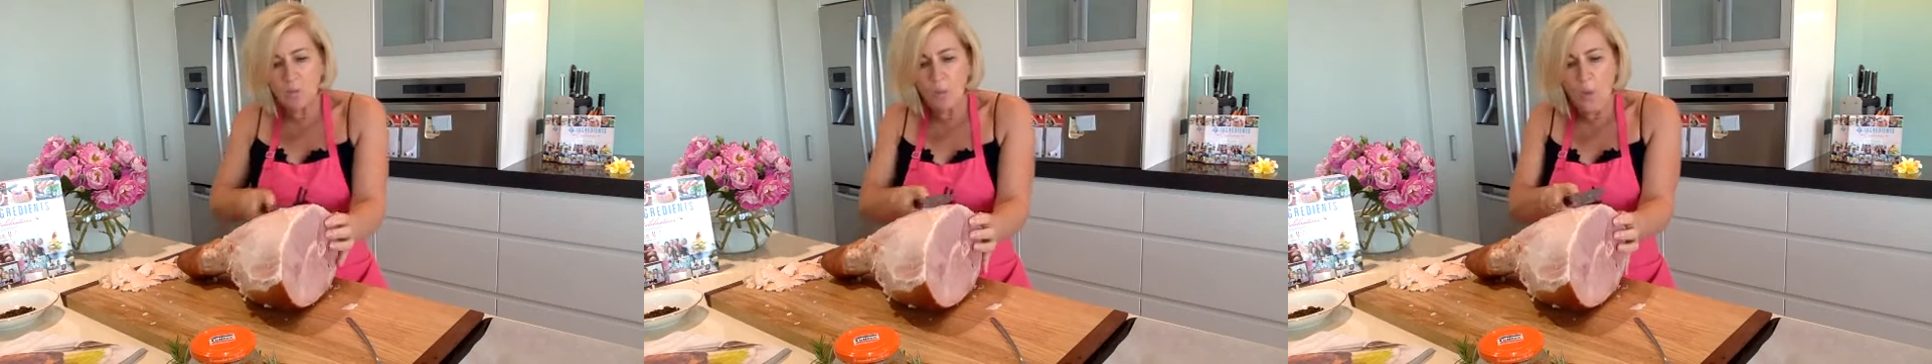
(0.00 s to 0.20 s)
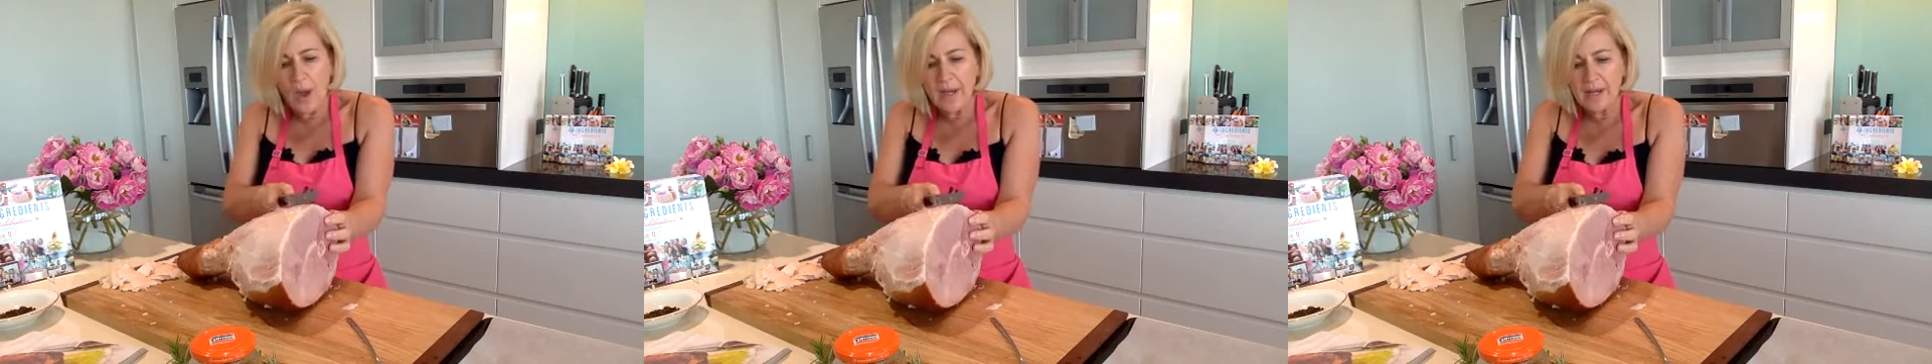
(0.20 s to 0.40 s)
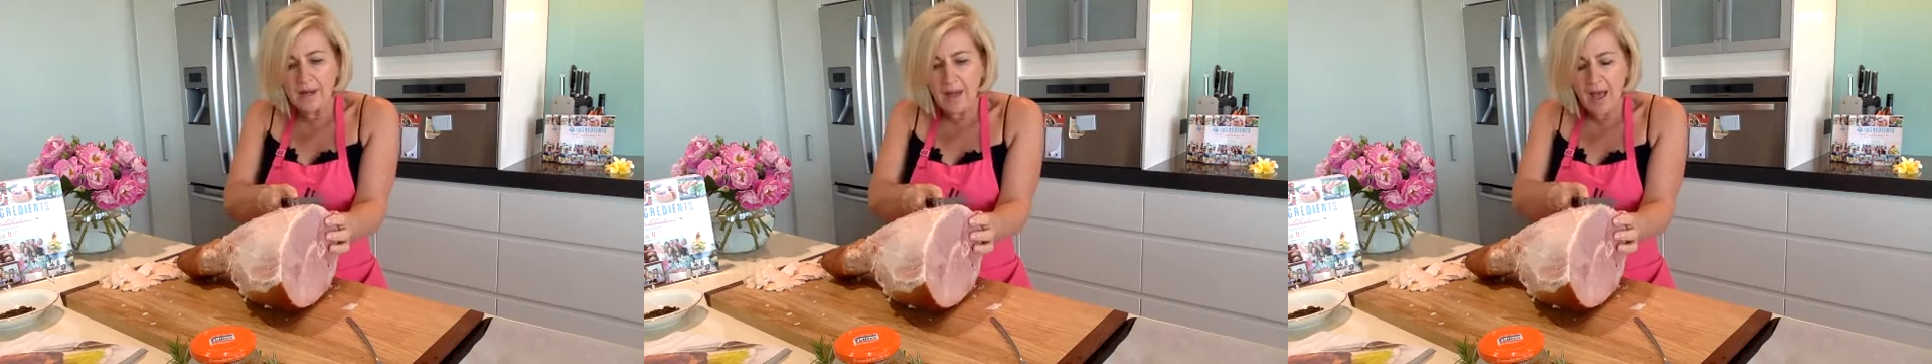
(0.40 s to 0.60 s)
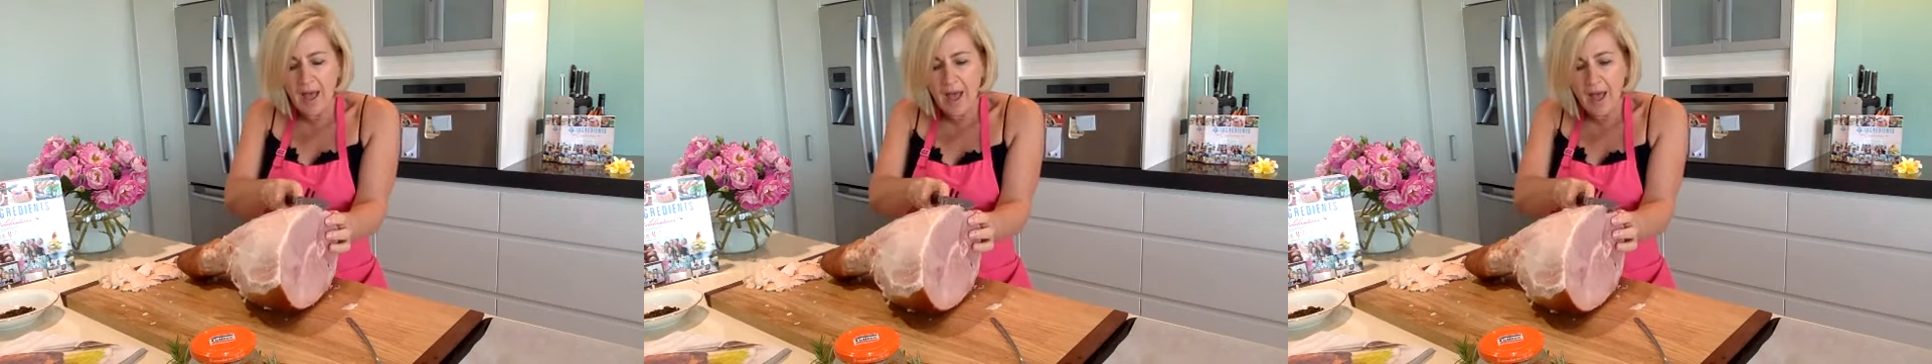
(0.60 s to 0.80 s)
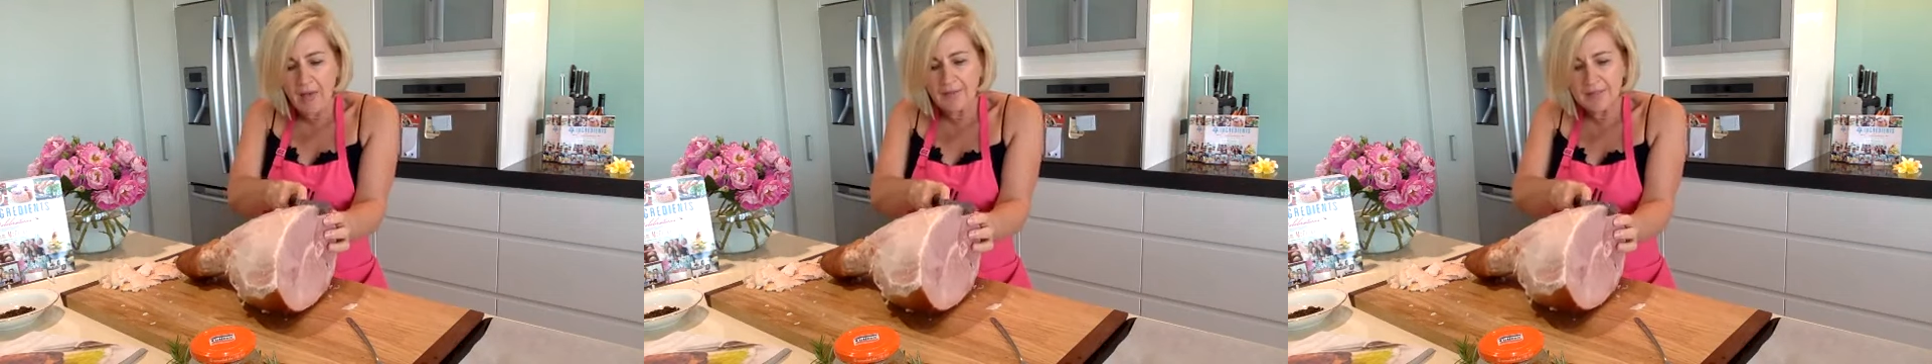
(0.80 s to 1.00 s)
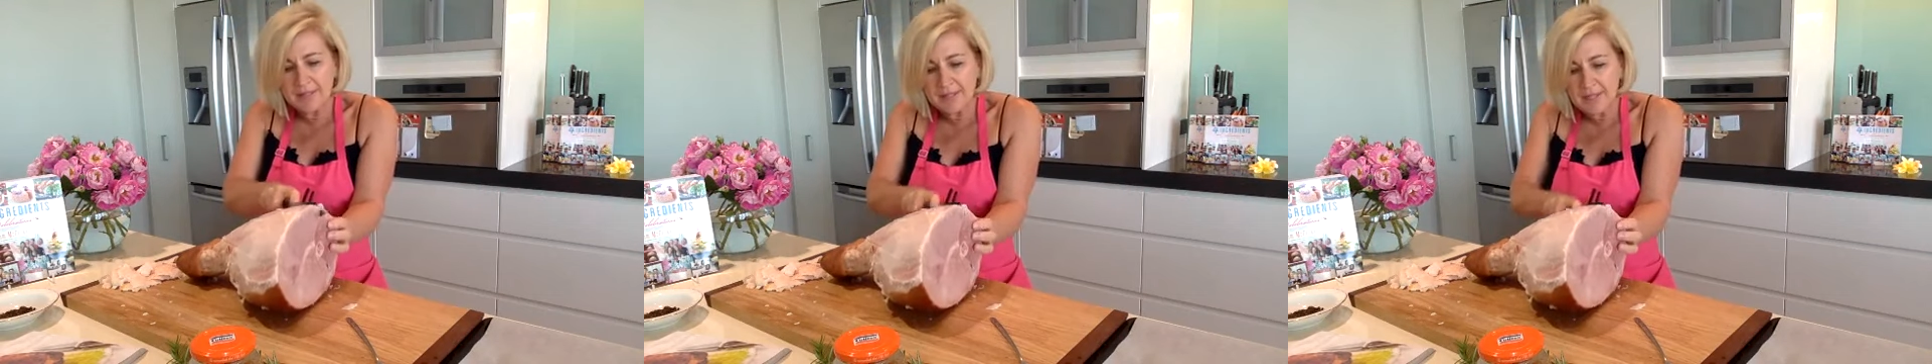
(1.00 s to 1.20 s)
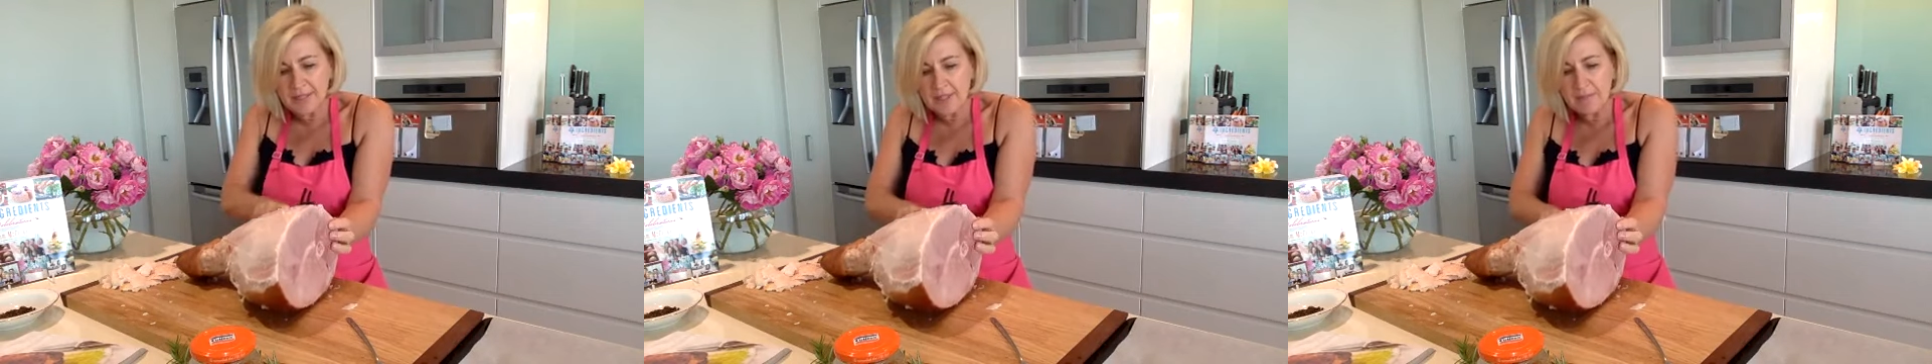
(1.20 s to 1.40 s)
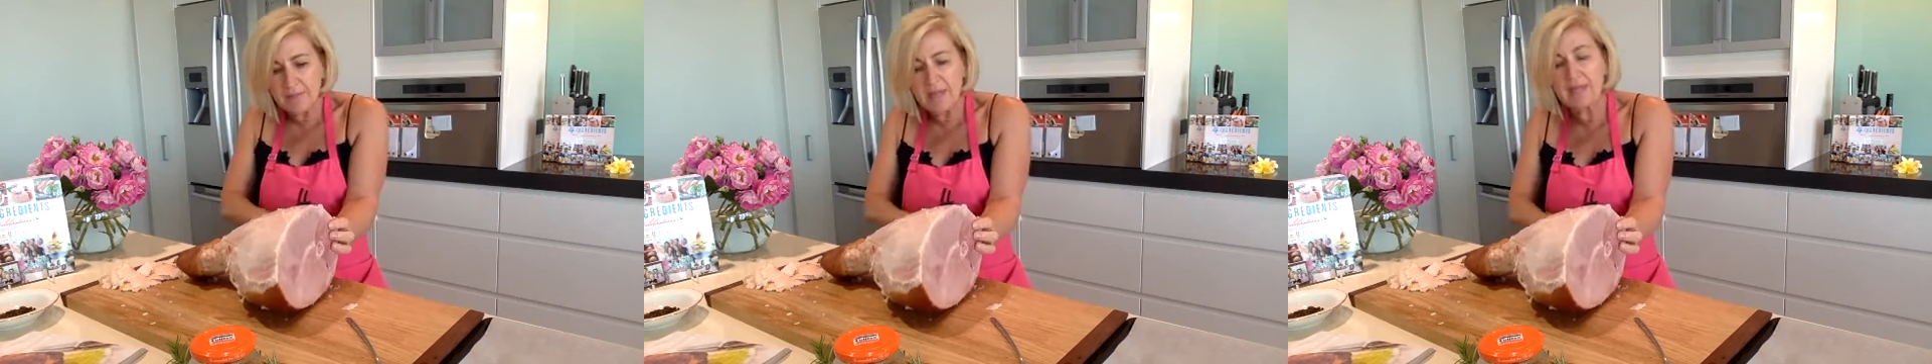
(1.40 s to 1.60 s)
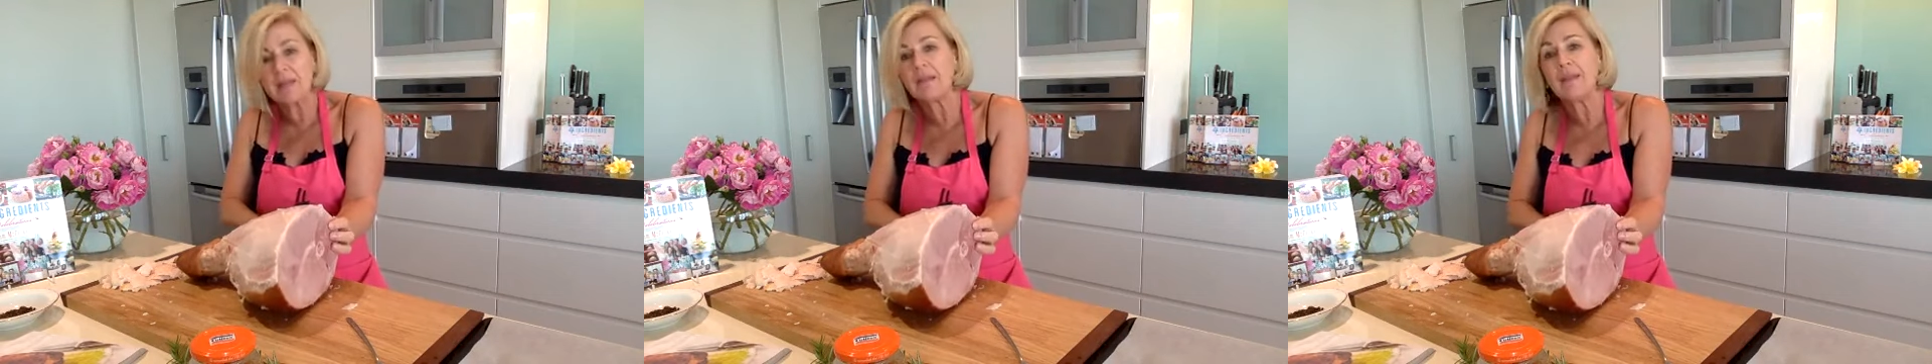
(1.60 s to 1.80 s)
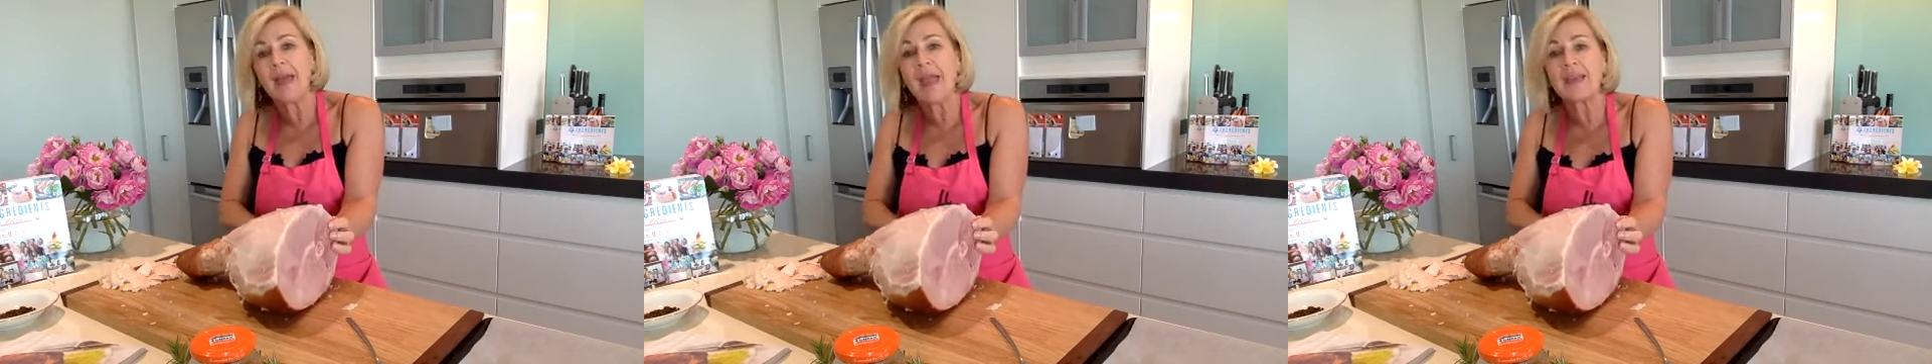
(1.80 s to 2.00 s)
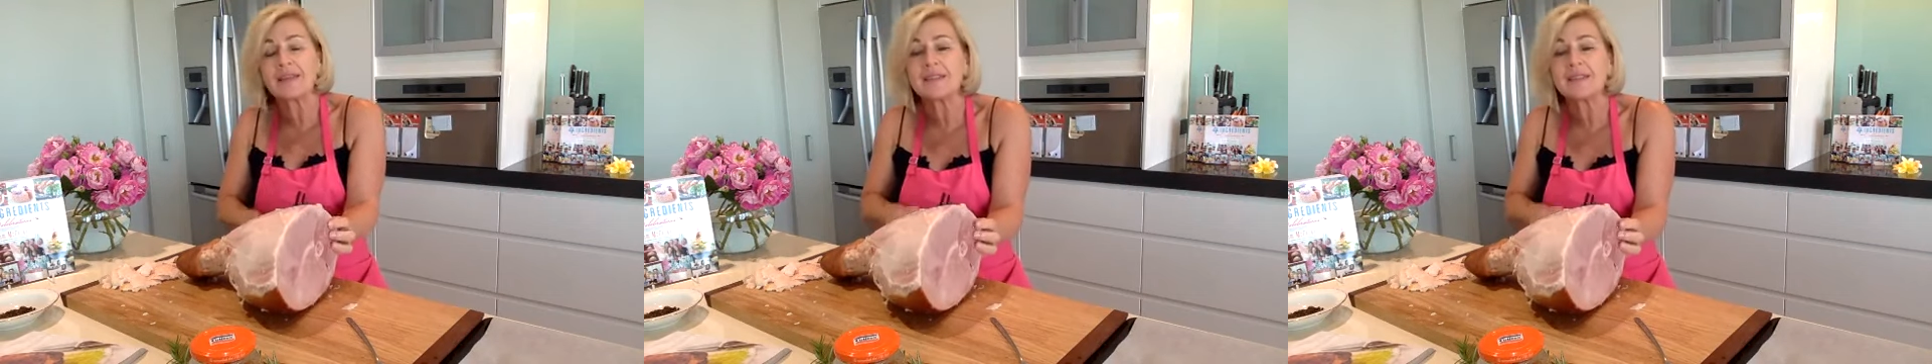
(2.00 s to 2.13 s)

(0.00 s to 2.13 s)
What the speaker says: 1.5 centimeter length.